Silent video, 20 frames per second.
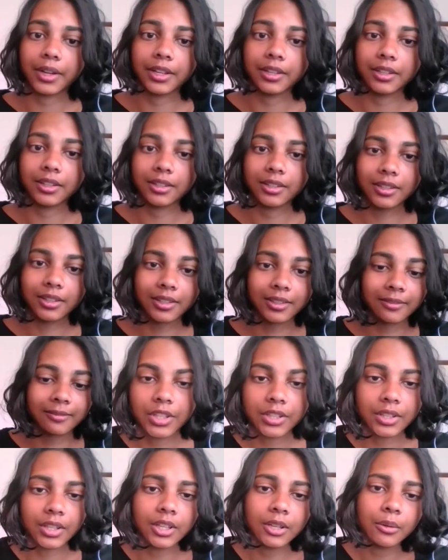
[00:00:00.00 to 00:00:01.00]
find it.
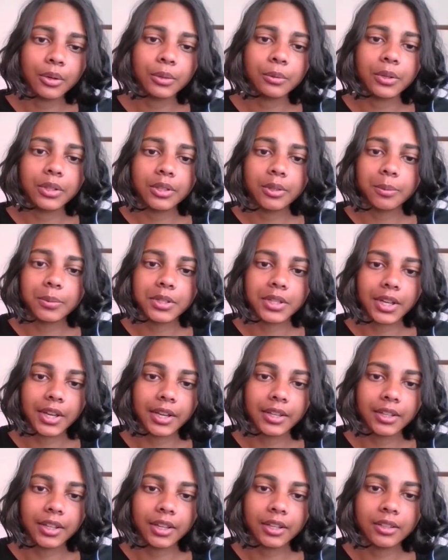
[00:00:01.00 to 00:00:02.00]
Does anyone want some
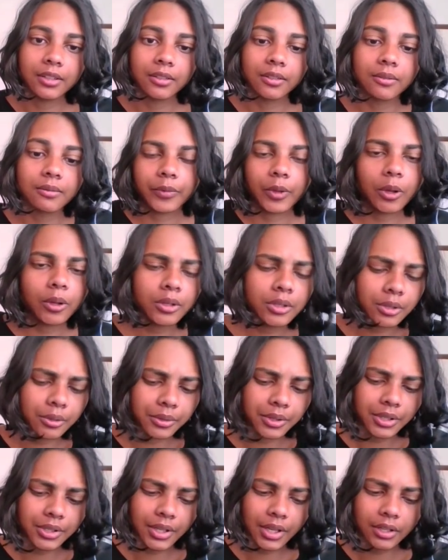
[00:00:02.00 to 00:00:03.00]
cyanide? Also,
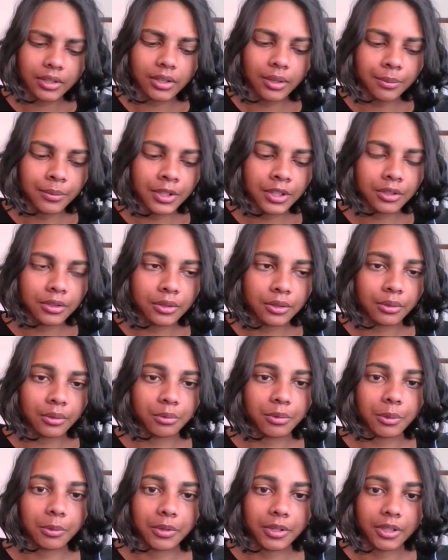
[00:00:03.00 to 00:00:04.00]
this has something to do with
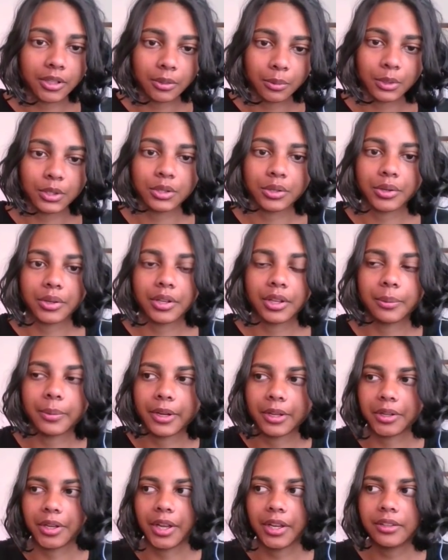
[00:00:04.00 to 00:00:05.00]
what we're going to be talking
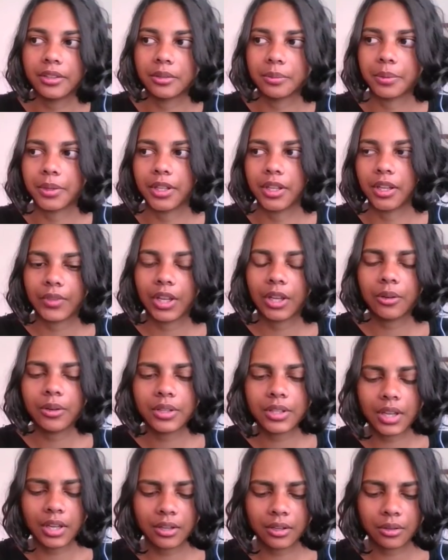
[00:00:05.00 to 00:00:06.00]
about next, but I
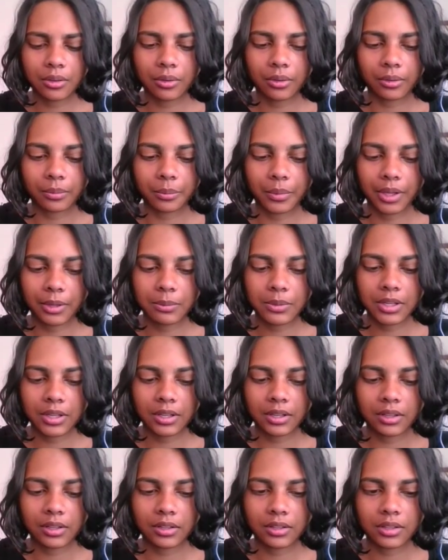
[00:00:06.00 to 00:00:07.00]
always kind of thought
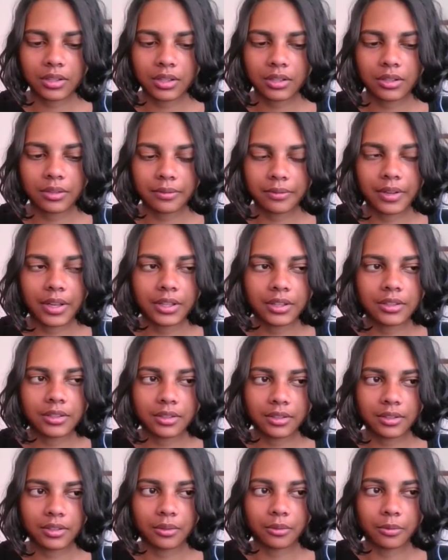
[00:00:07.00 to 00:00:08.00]
maybe she
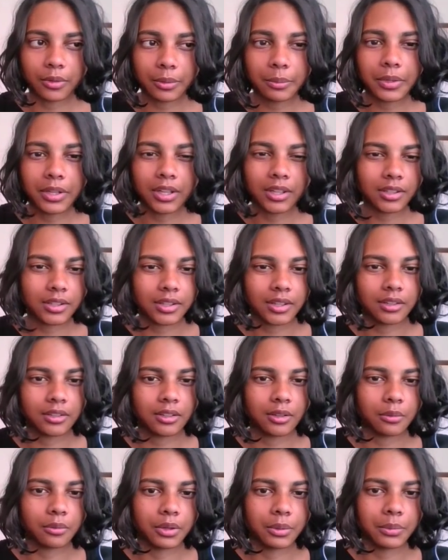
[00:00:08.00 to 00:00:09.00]
defends women and says
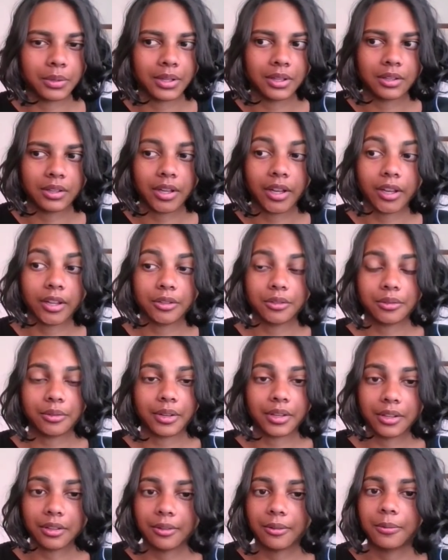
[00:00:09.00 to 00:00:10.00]
that women can't do
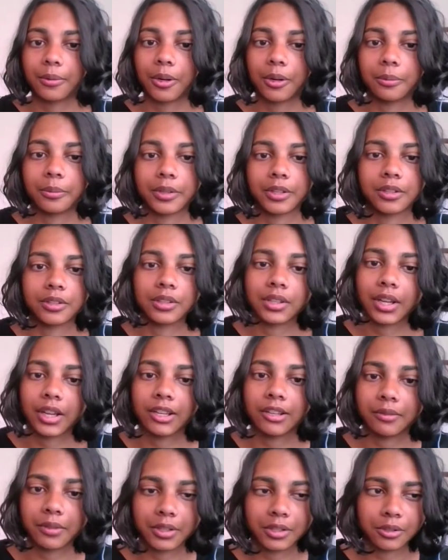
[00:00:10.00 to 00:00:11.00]
anything wrong because it
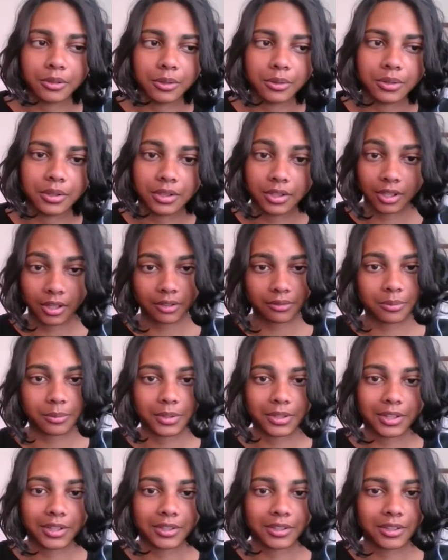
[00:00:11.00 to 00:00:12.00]
kind of excuses her from
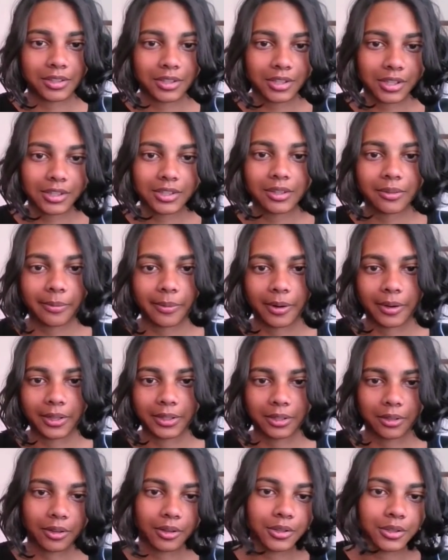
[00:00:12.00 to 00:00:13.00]
the things that she did wrong
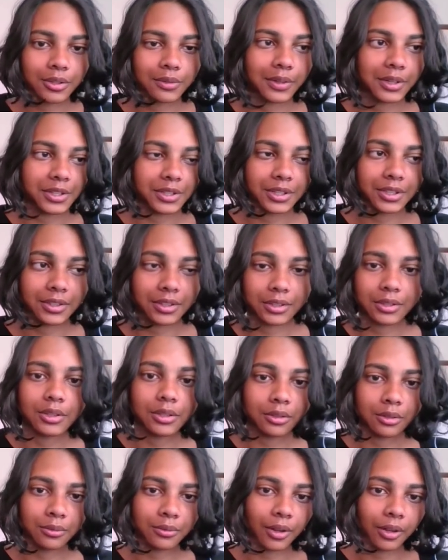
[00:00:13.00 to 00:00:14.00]
and the controversies that
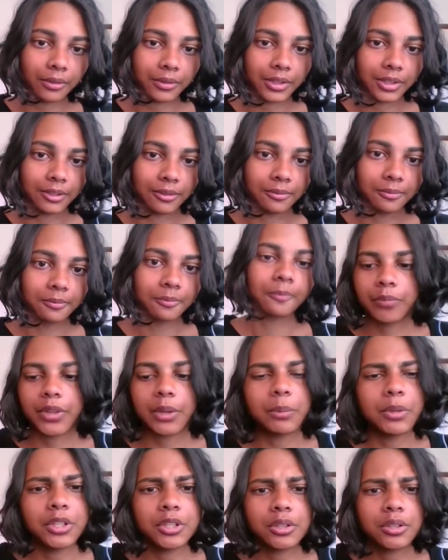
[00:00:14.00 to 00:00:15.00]
she's involved in.
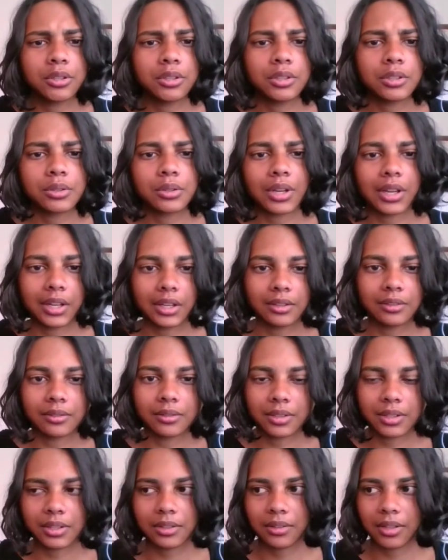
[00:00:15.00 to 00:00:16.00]
I mean, you could just try
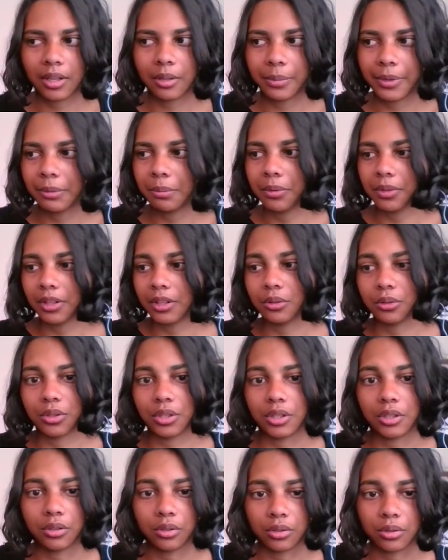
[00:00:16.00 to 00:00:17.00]
and tell people that you
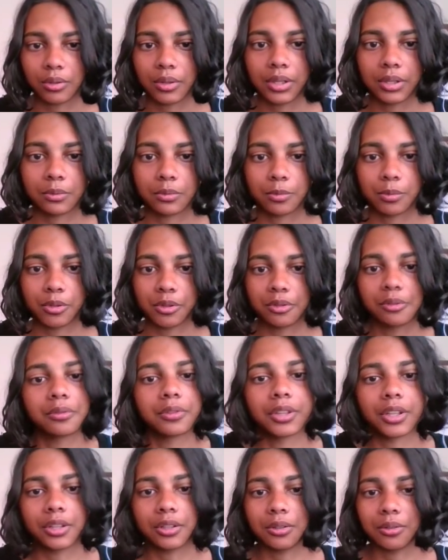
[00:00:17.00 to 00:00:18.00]
didn't do it and
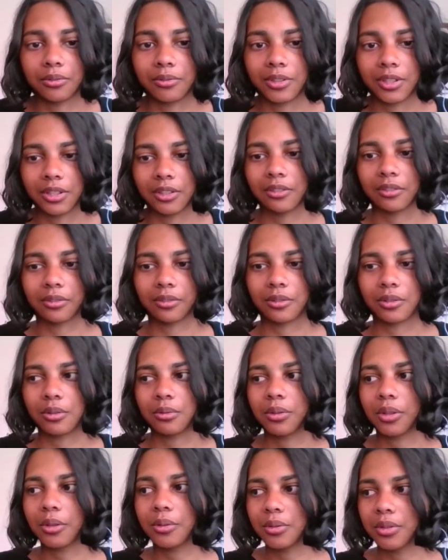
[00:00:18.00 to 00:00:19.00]
prove that you didn't
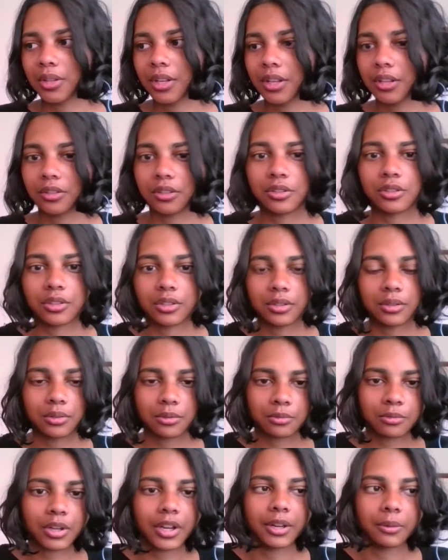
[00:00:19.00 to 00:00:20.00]
do those things and just
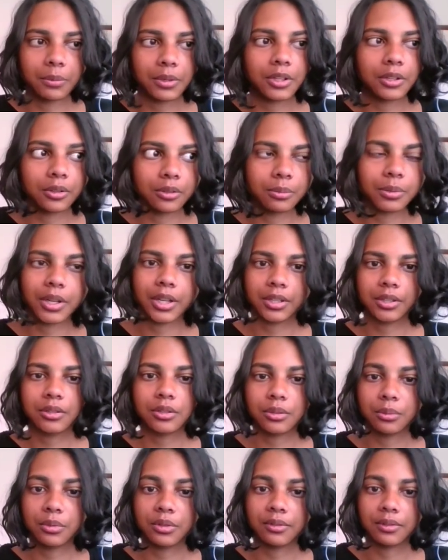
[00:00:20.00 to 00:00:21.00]
try and be a good
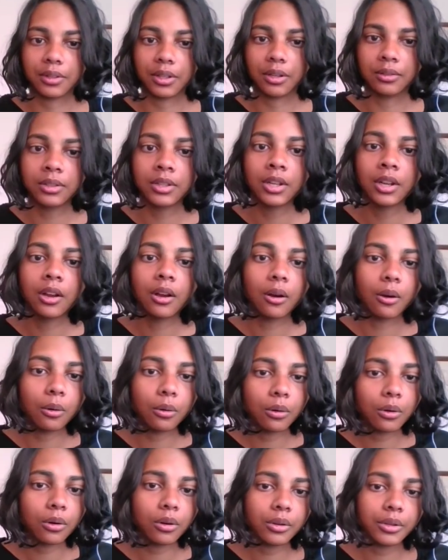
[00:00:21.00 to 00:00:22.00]
person to move along.
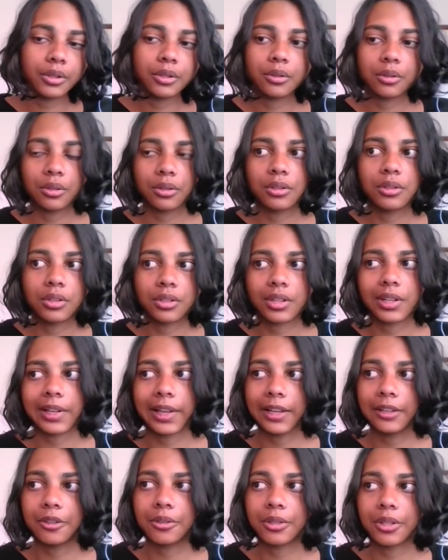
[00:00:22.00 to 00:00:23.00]
Or you could just
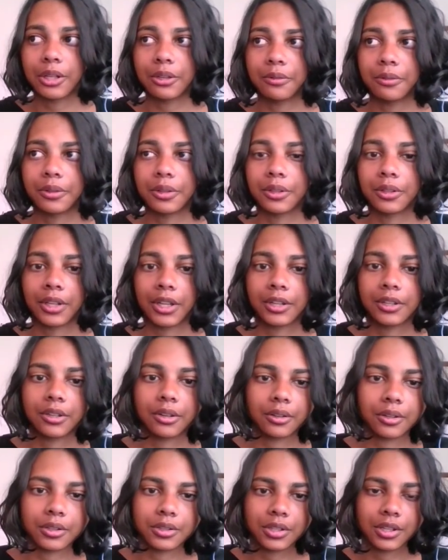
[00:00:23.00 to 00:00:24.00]
align yourself with an
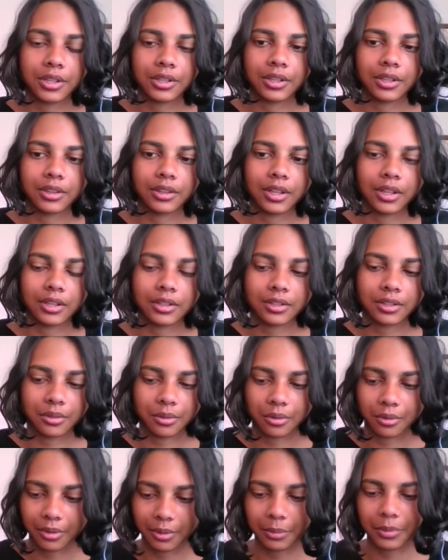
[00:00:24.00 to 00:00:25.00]
ideology that thinks that
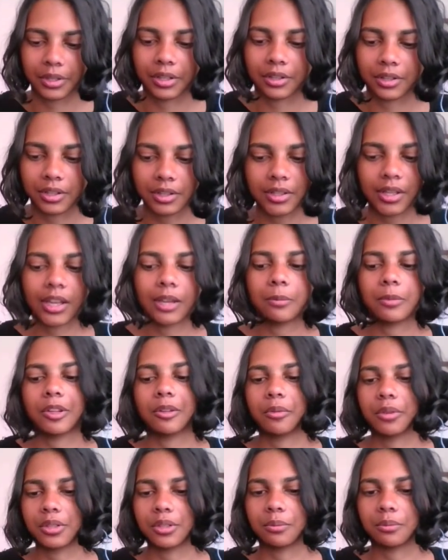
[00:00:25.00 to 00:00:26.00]
all women are the same and
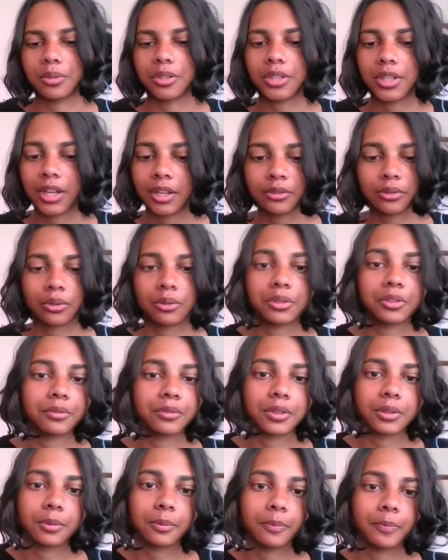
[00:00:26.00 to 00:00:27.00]
that we should protect all
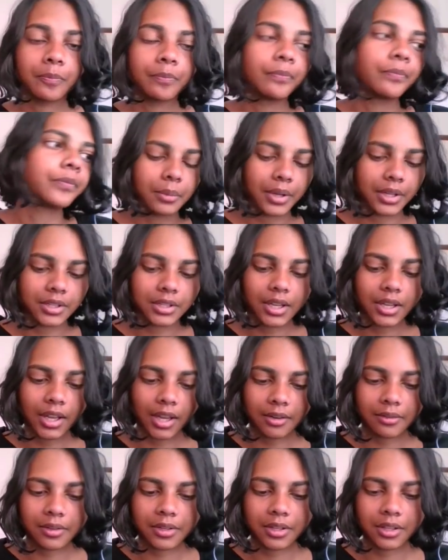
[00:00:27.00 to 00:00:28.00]
of them by
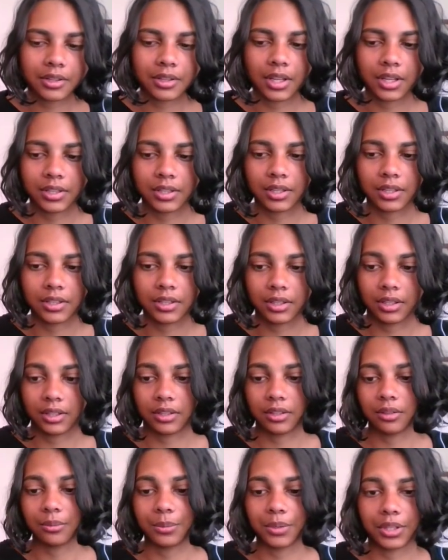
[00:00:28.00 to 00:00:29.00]
saying everything they did
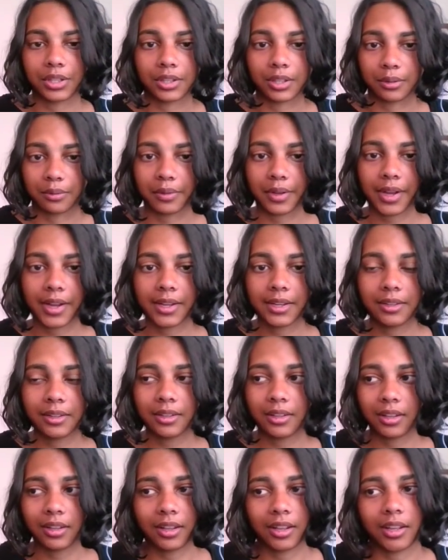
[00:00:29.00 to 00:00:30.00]
is completely fine,
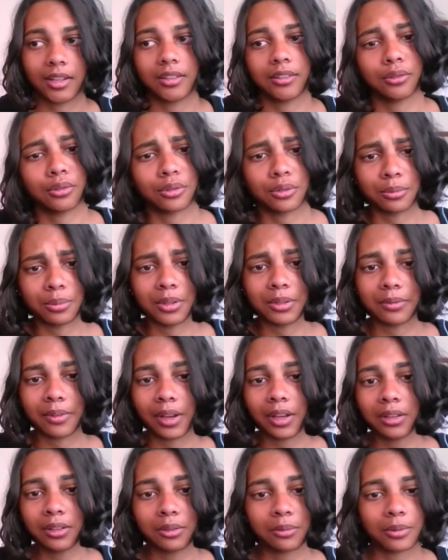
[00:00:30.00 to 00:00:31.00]
and you'd be
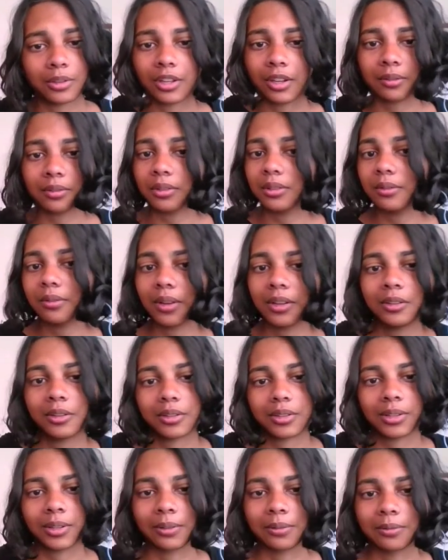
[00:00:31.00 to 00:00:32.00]
fine, you wouldn't have to defend
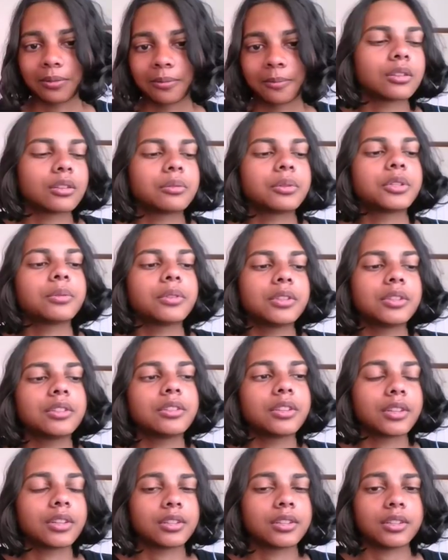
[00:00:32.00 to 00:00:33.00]
yourself. So which one do
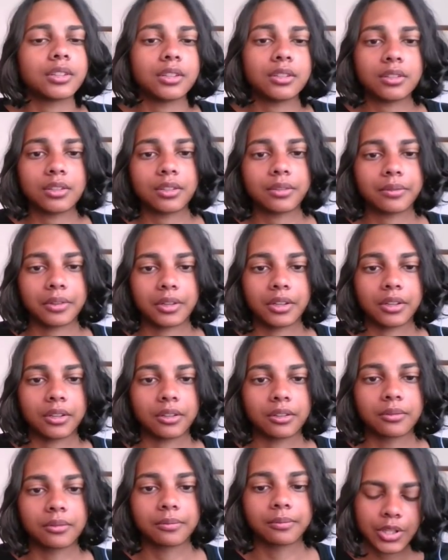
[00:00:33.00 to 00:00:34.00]
you think is easier for
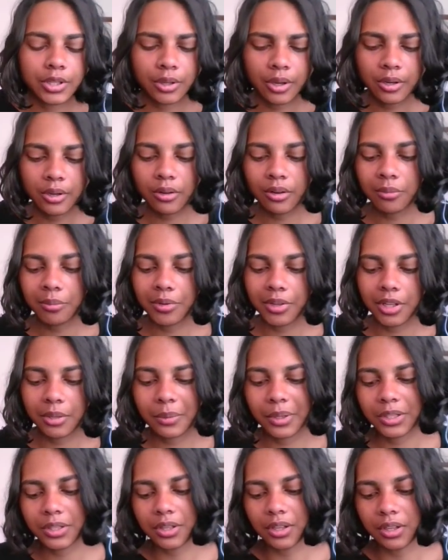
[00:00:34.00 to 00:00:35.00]
her? So you know I'm pretty
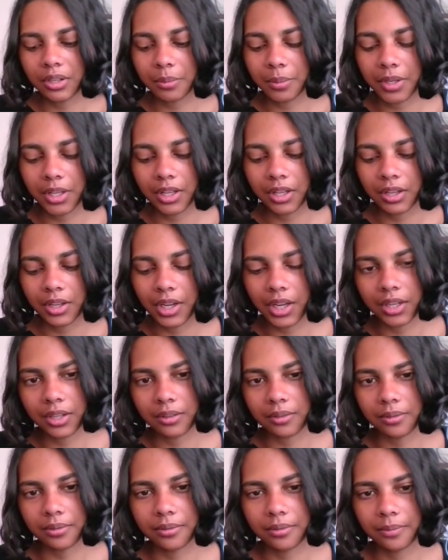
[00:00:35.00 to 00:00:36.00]
much gonna be kind
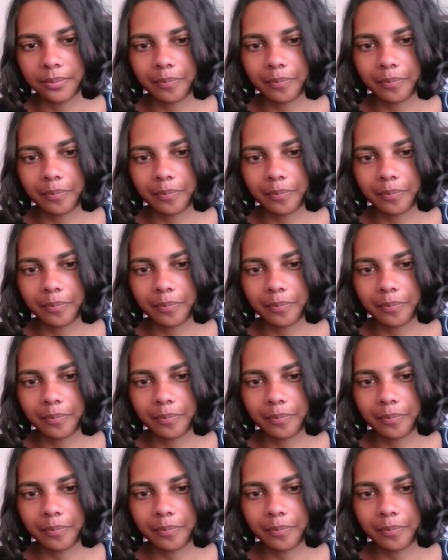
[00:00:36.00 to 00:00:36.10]
of